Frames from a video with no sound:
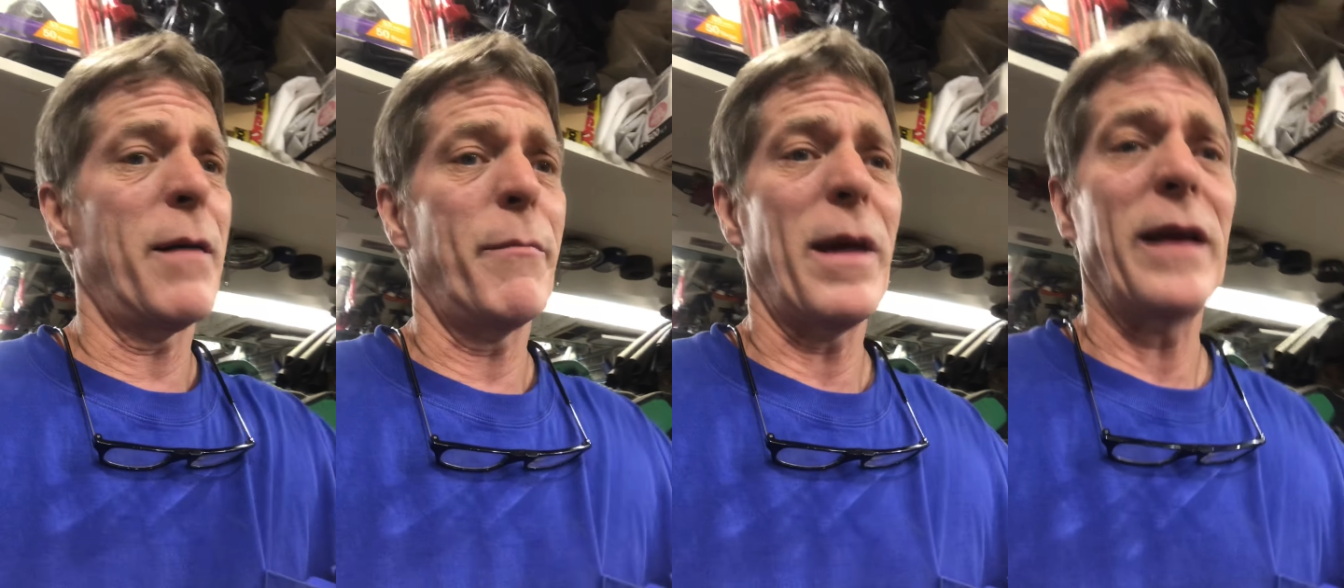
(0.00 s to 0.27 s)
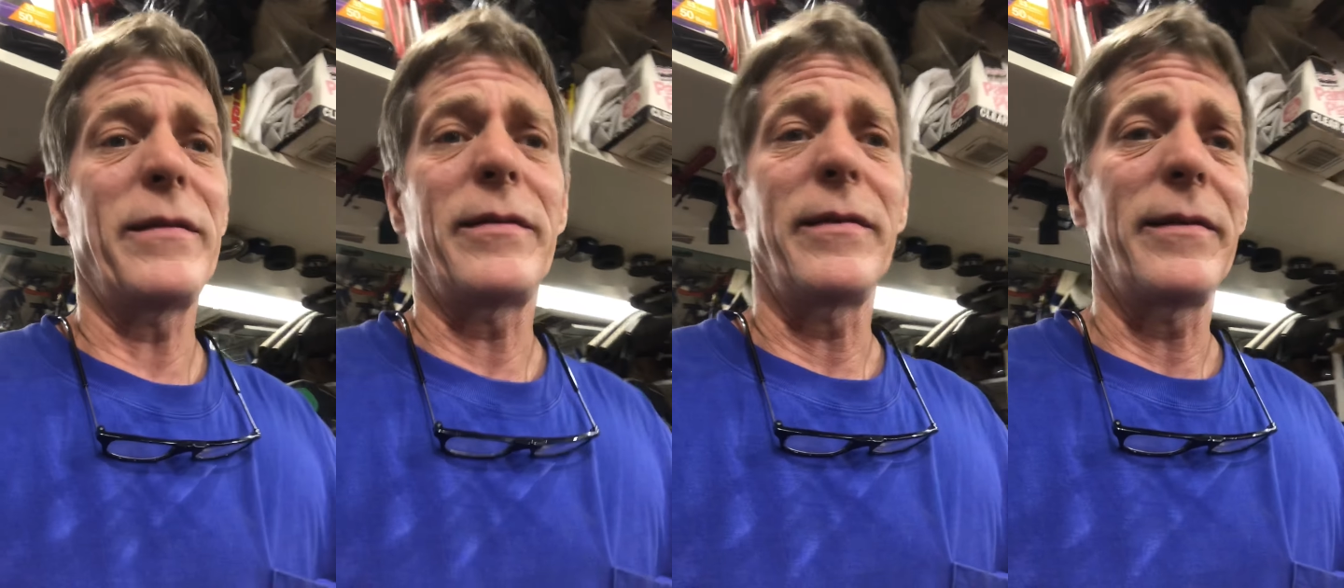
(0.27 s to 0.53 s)

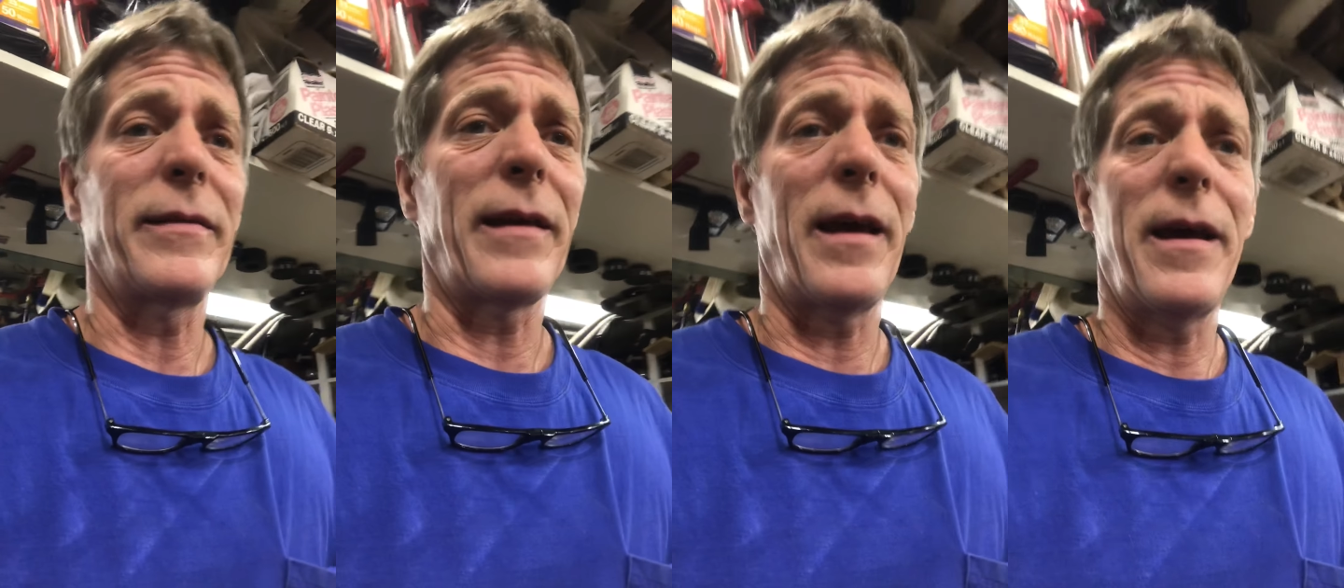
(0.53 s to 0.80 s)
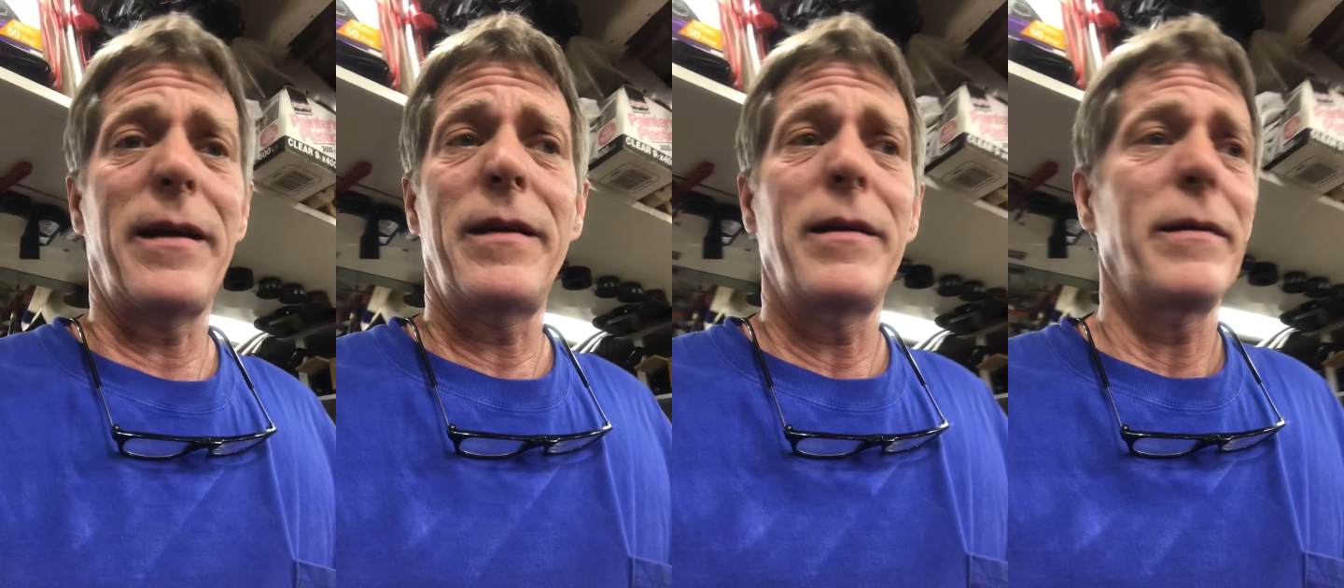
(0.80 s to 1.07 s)
mason
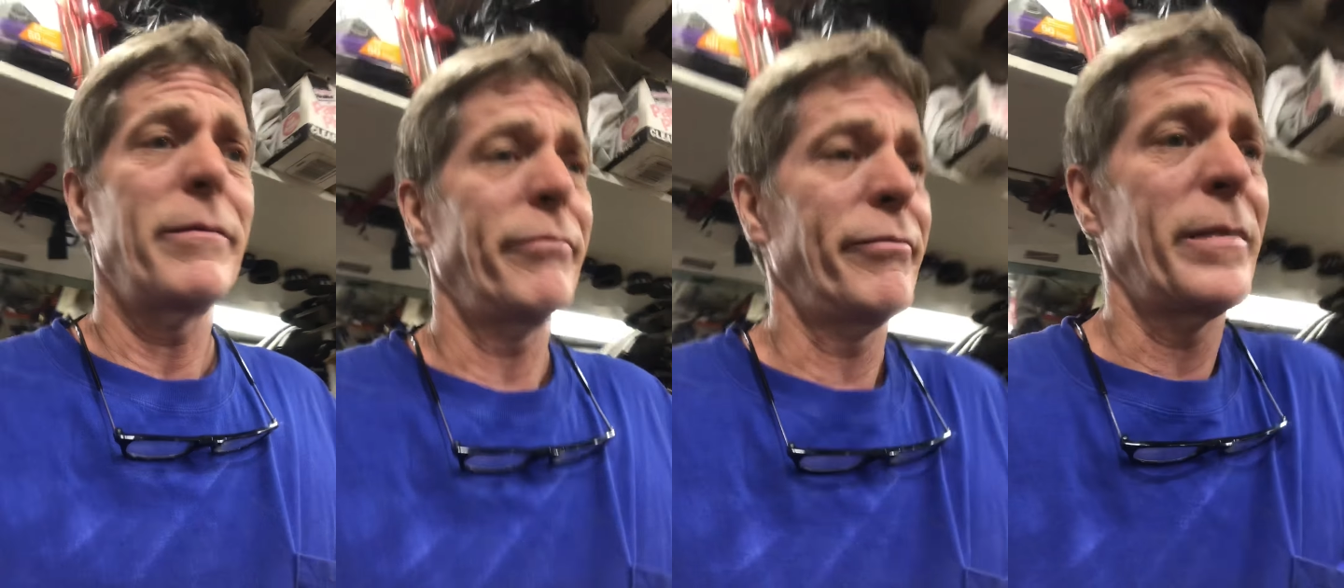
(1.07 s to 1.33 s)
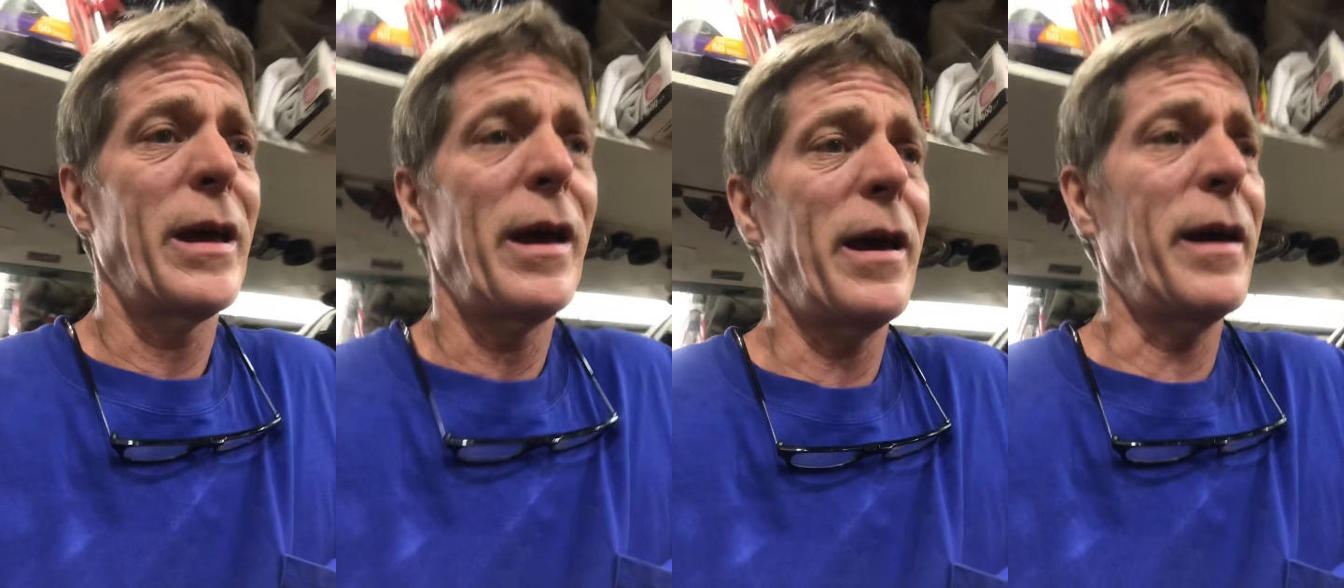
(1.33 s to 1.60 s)
sand,
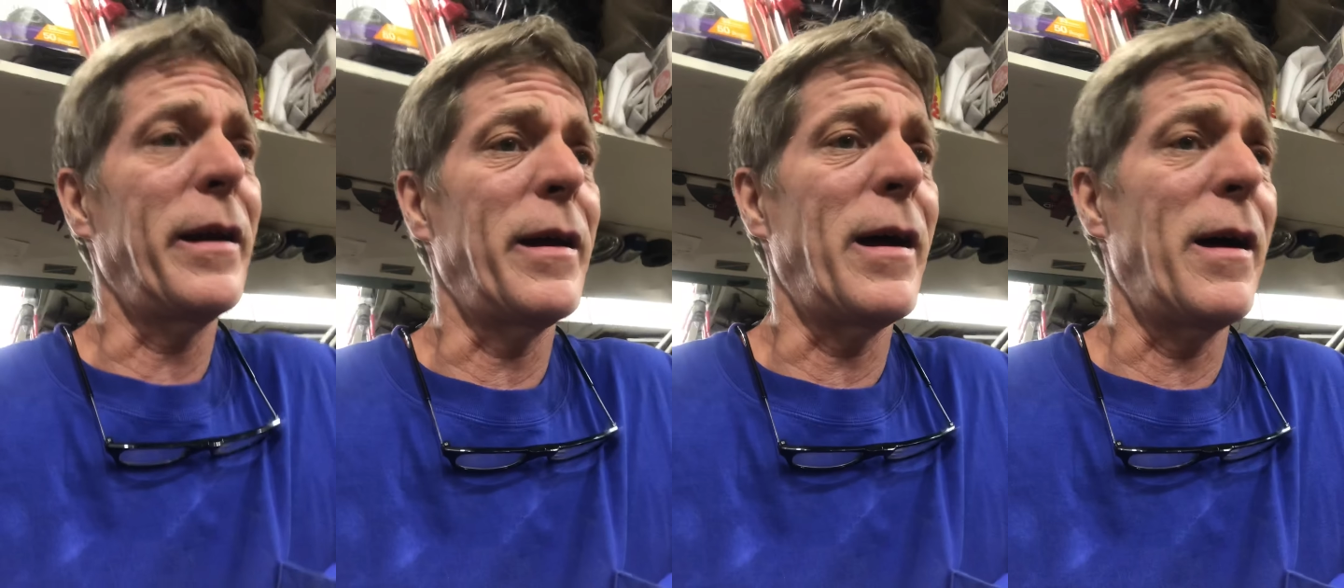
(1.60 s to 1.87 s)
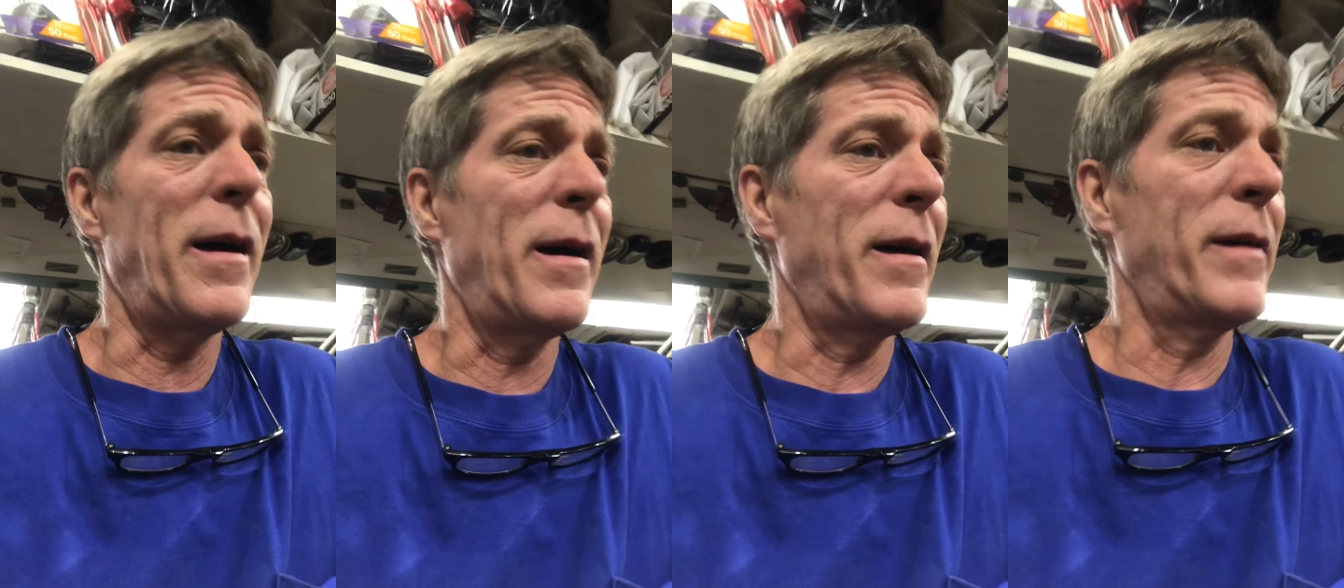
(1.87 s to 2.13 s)
and
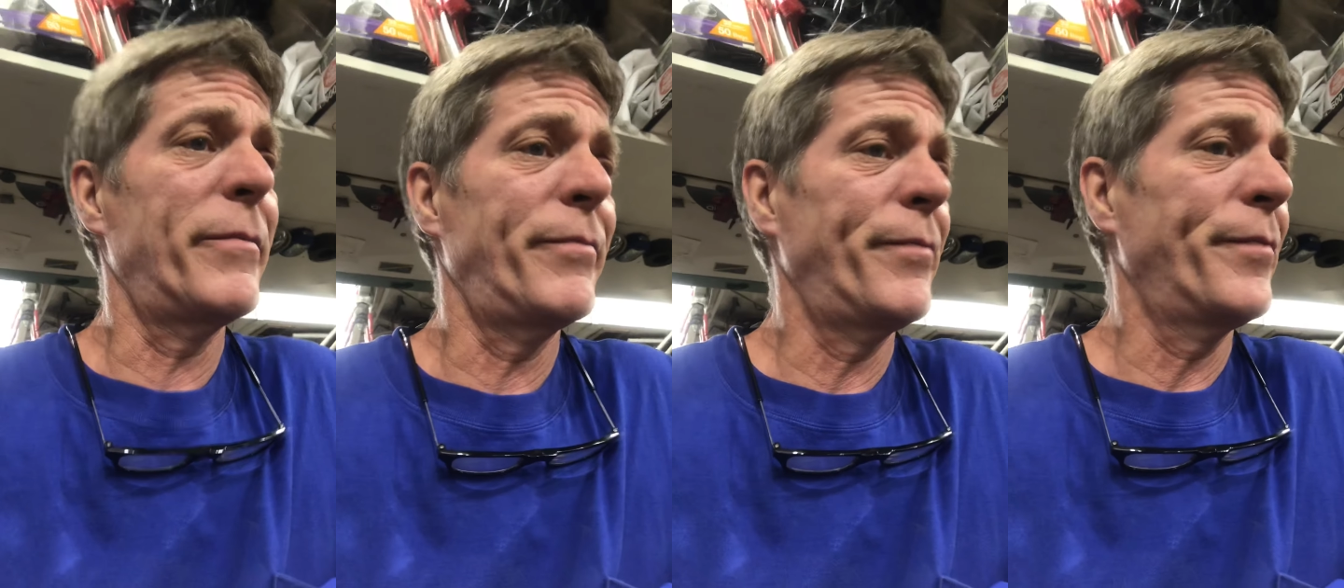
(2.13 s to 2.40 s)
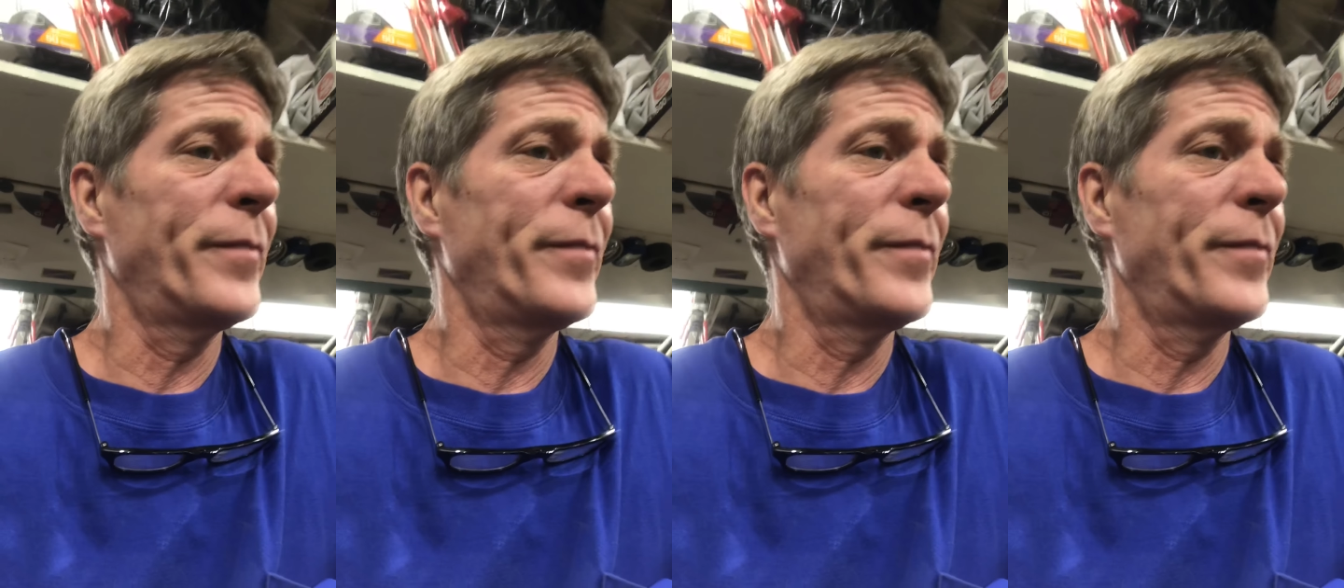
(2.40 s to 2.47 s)
or